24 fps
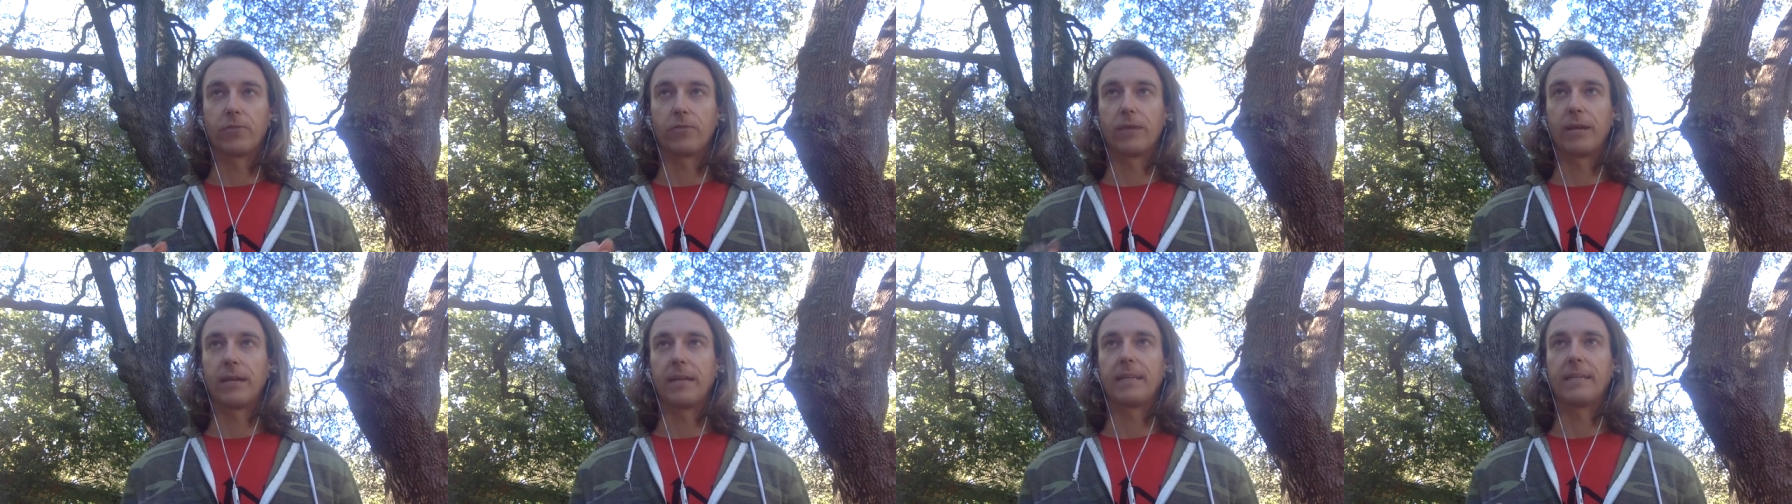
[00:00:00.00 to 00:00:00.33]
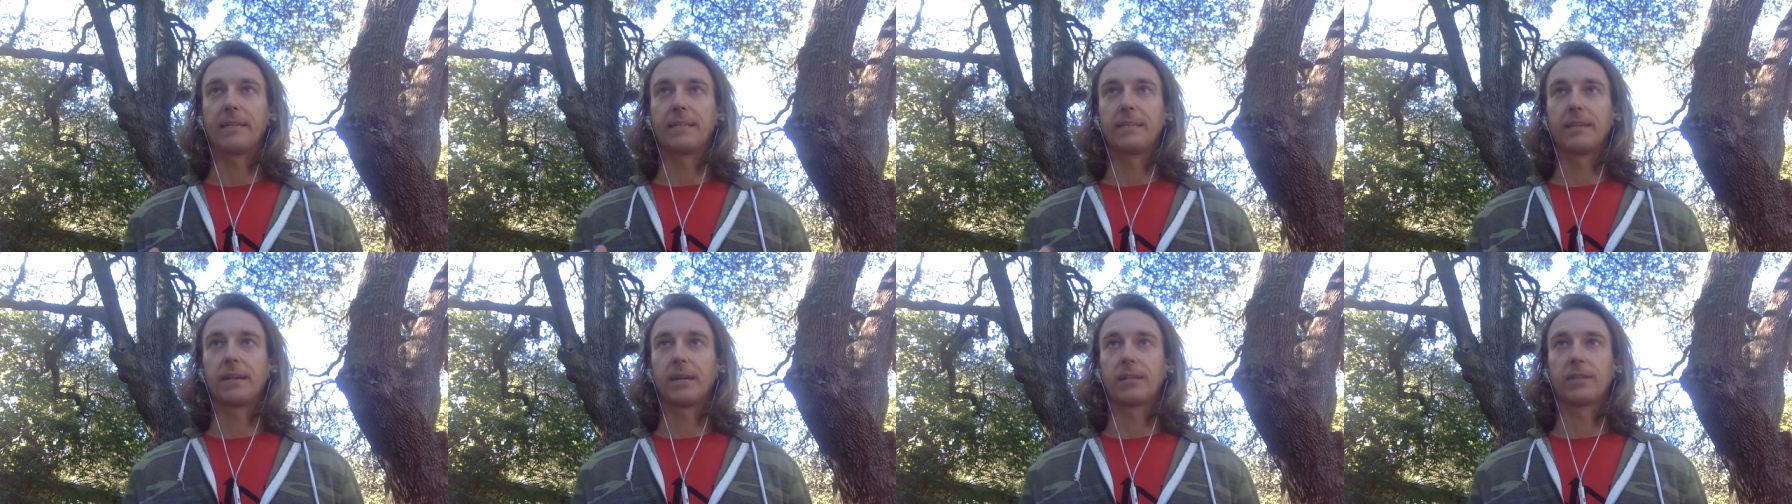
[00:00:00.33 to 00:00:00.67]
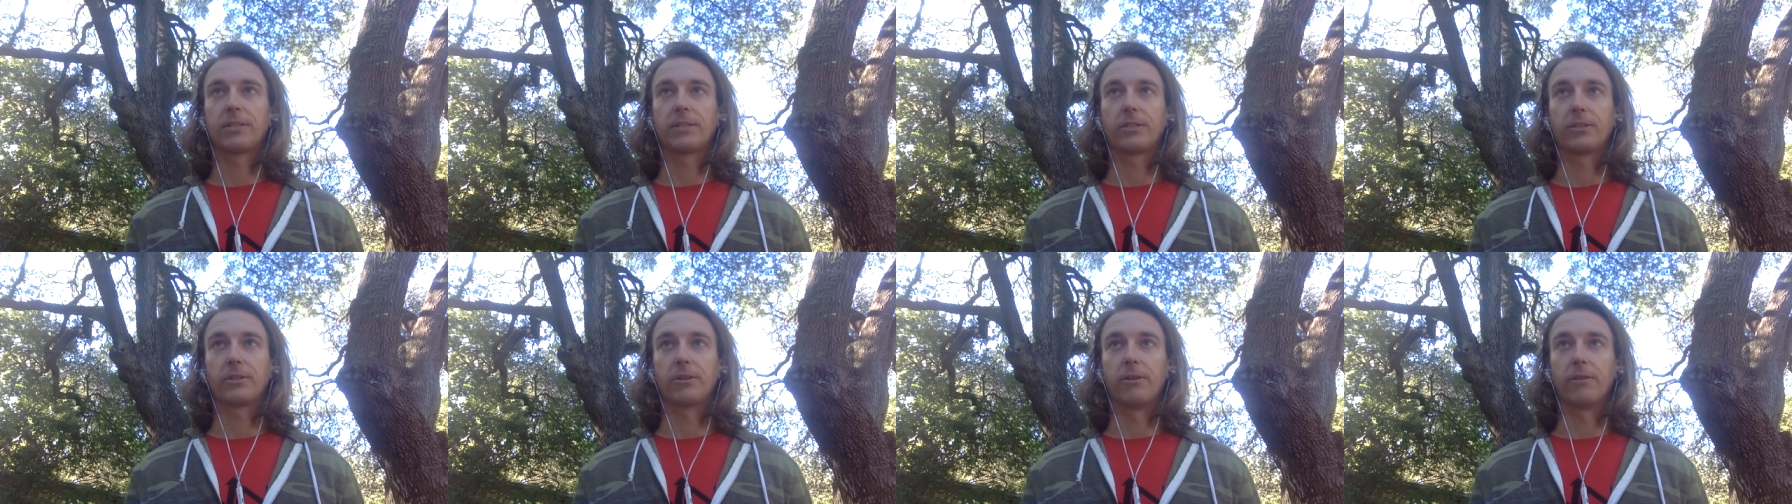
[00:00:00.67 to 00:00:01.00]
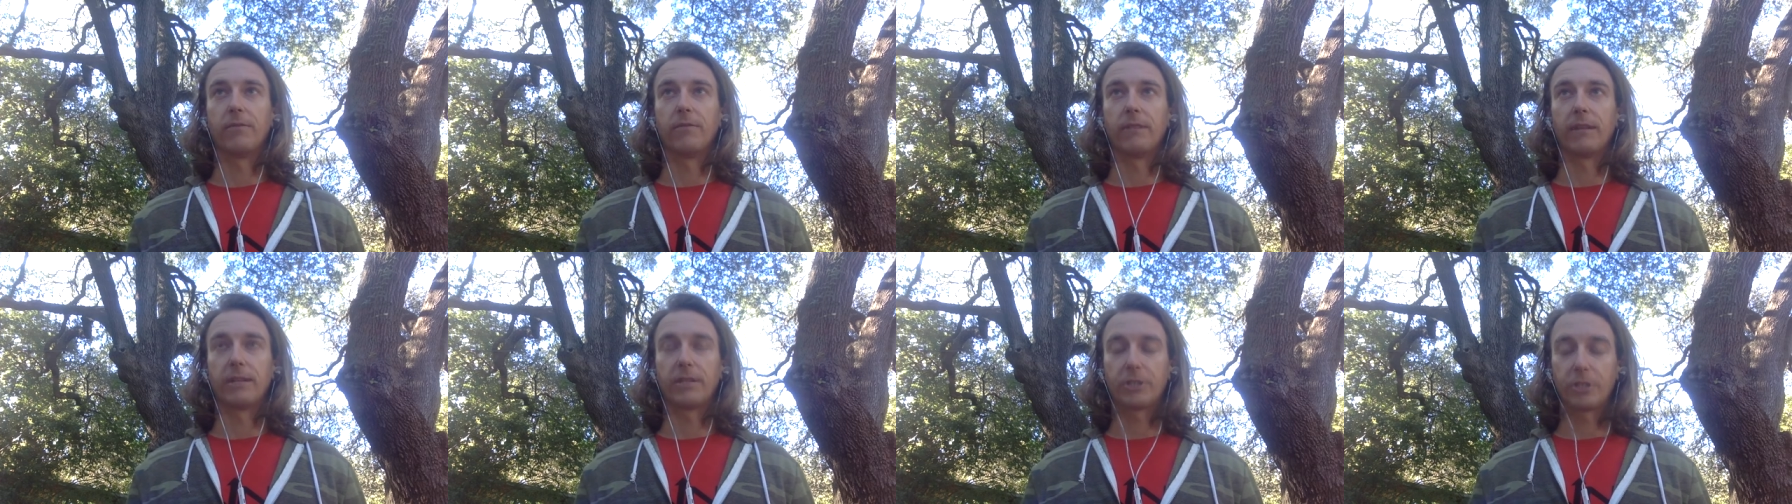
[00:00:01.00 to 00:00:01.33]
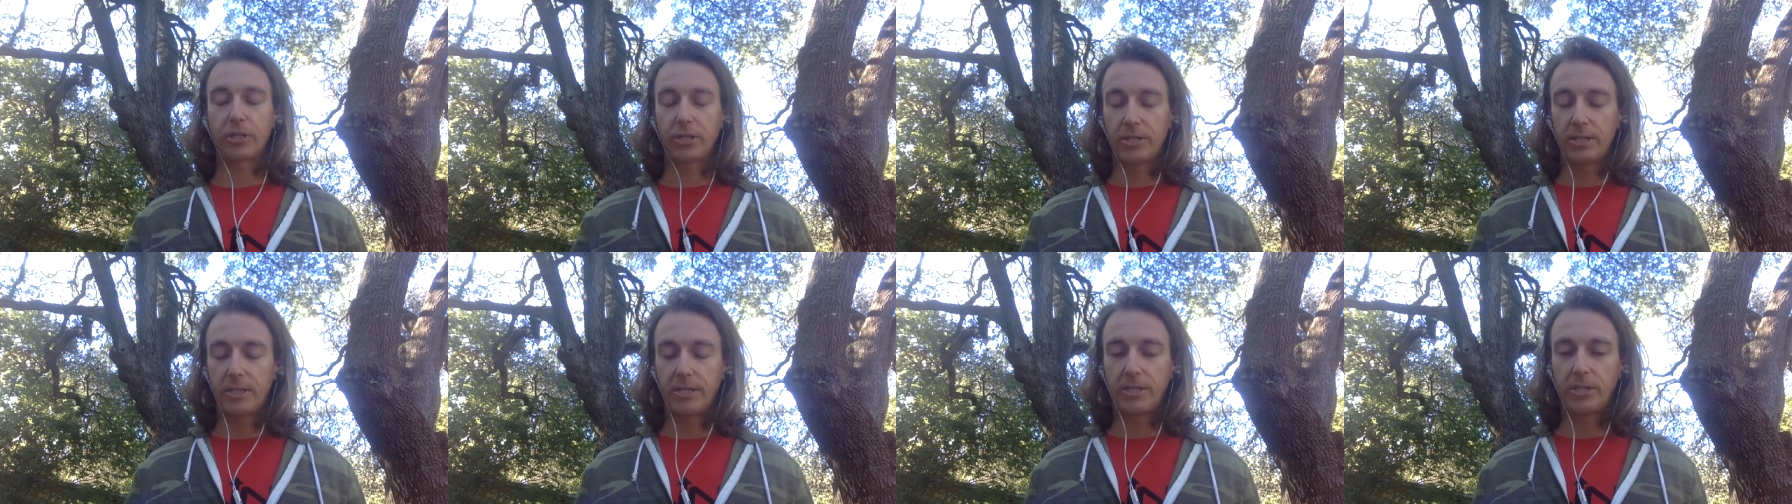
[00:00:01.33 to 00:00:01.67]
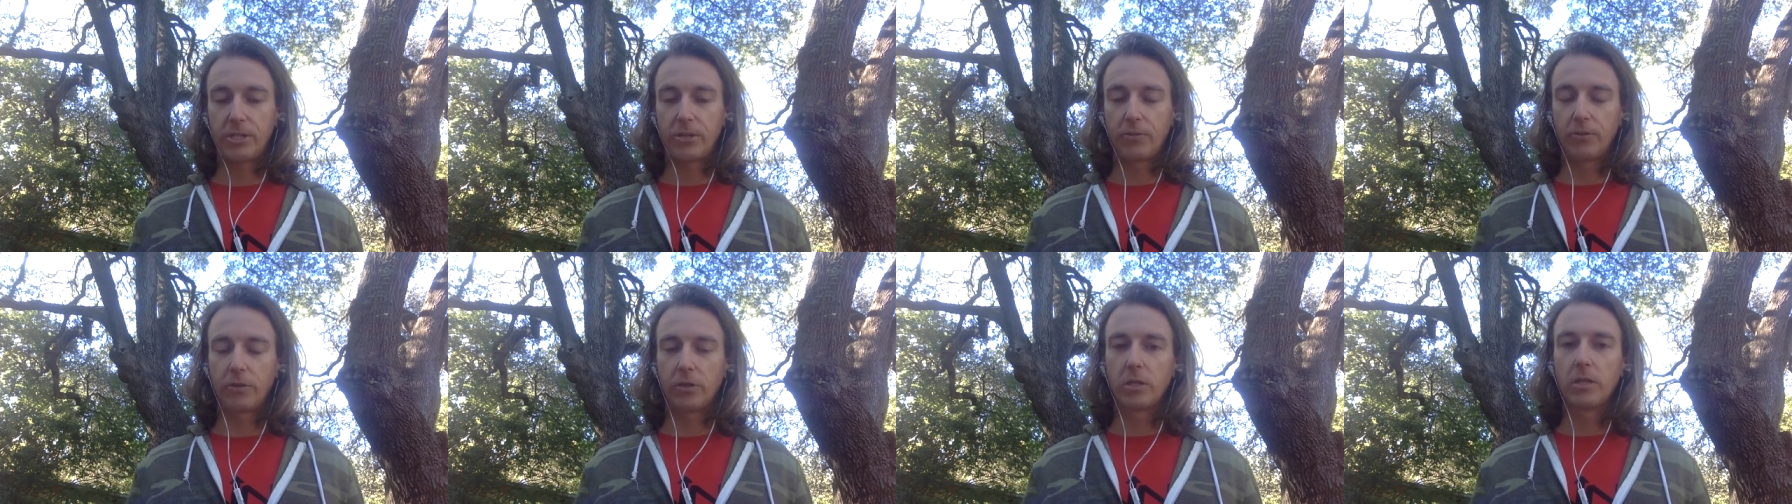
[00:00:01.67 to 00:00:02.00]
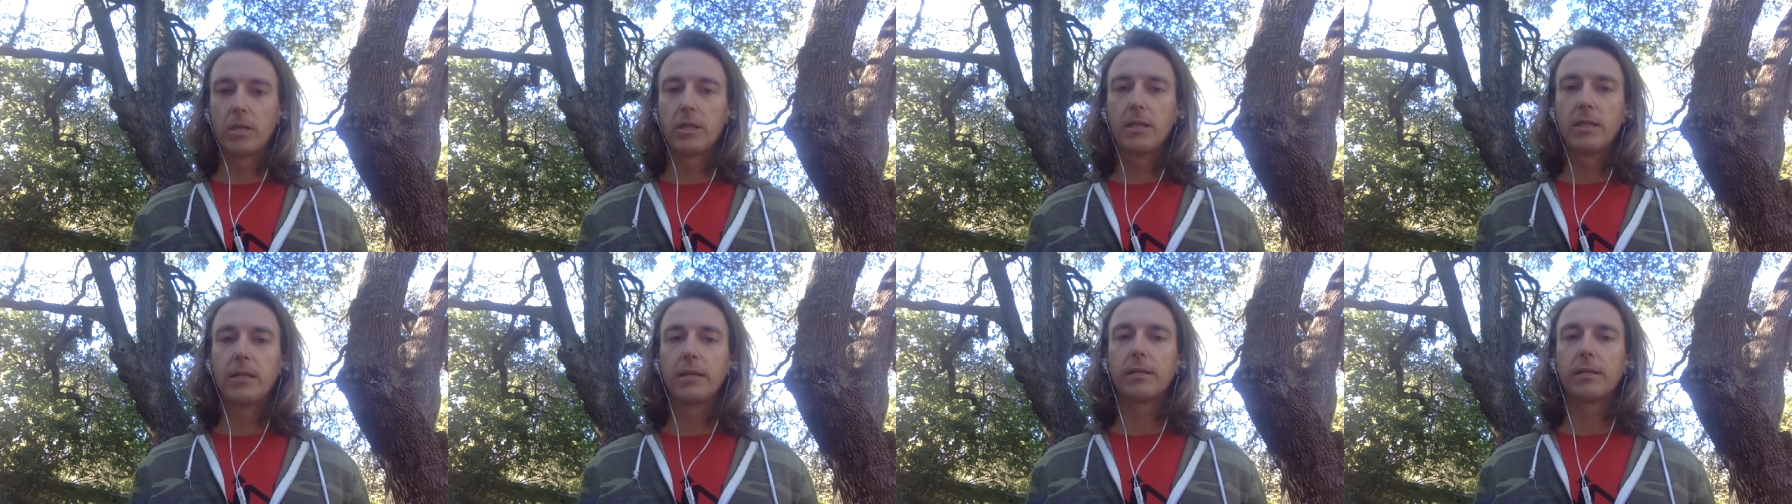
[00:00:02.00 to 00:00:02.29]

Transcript: great conductor of electricity so you're